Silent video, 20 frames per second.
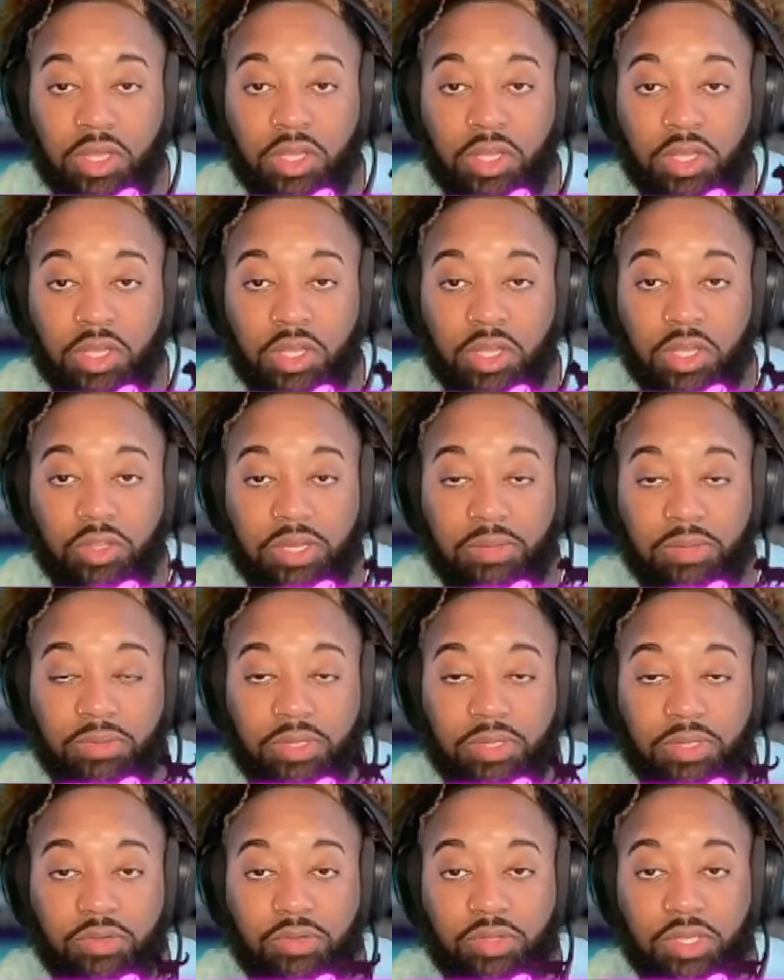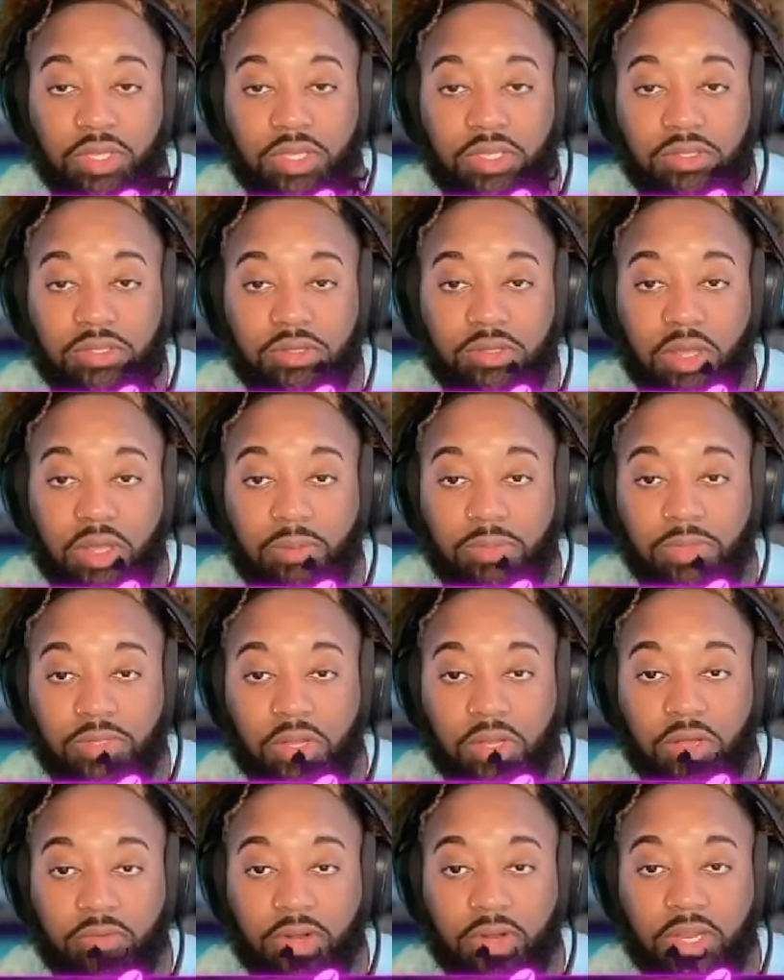You can simply do this. I'm gonna
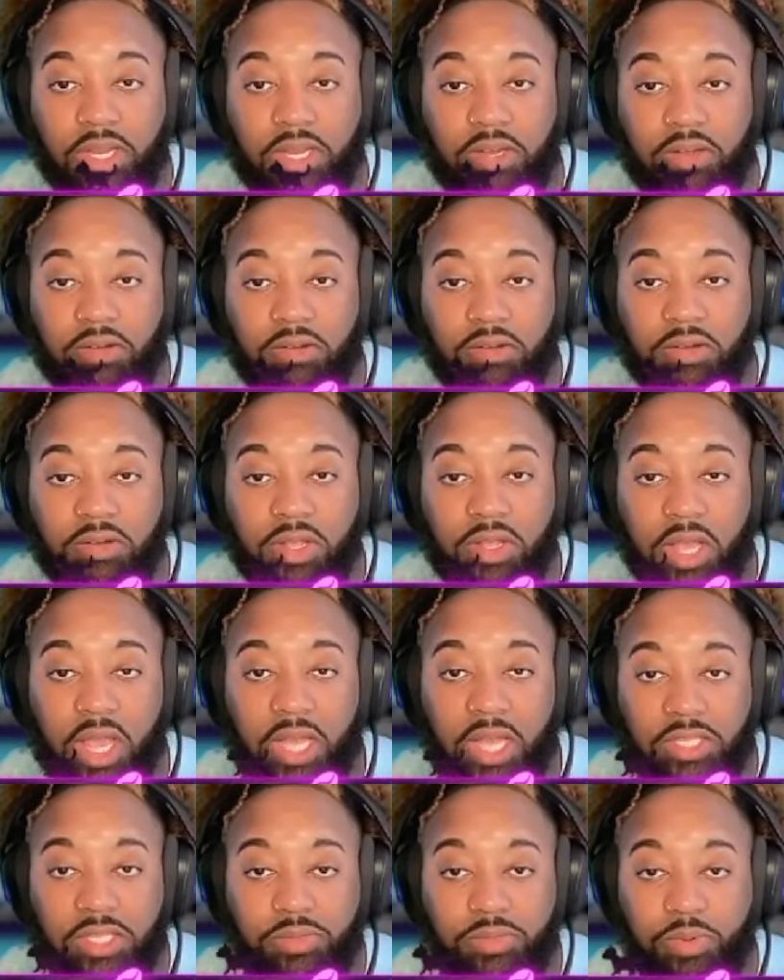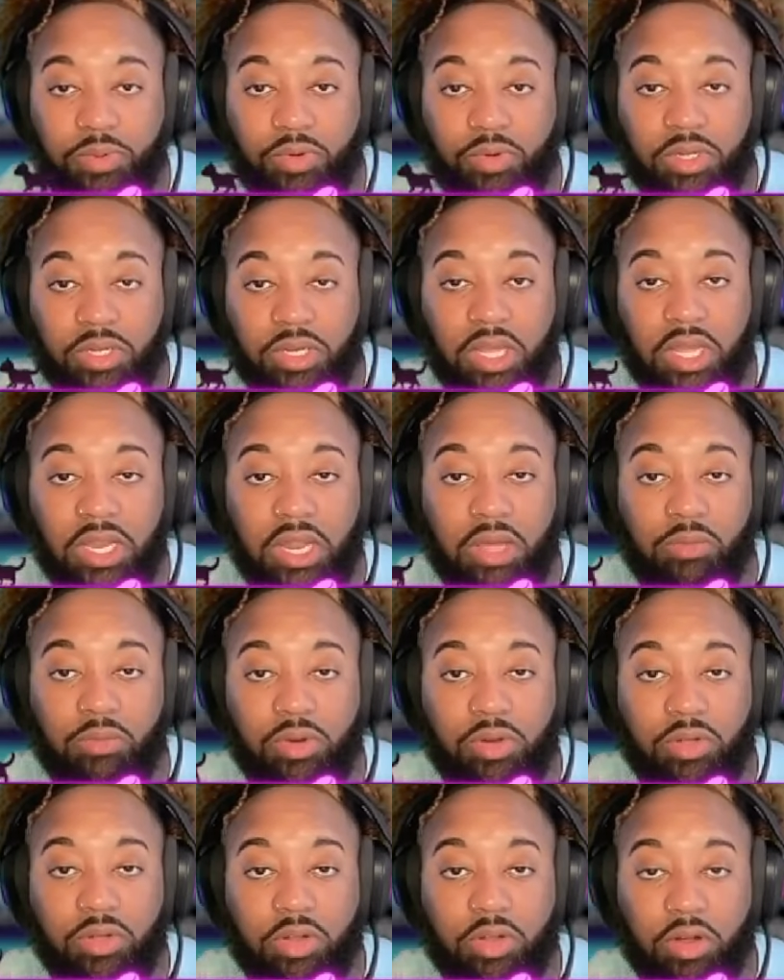start right here at this point, and I want
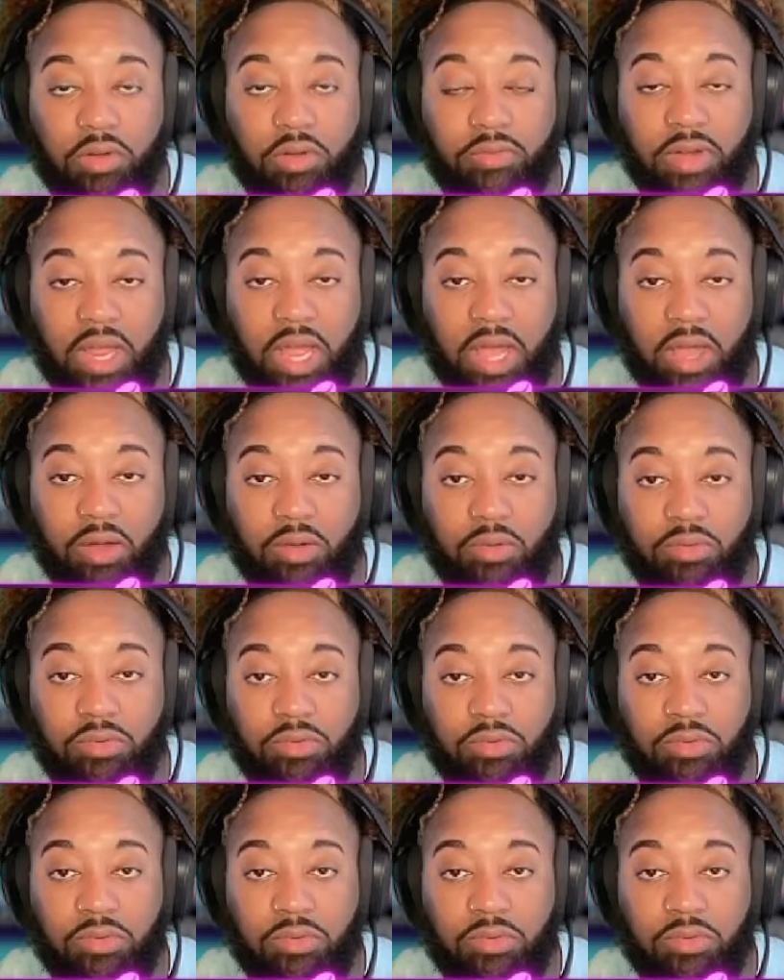to curve it out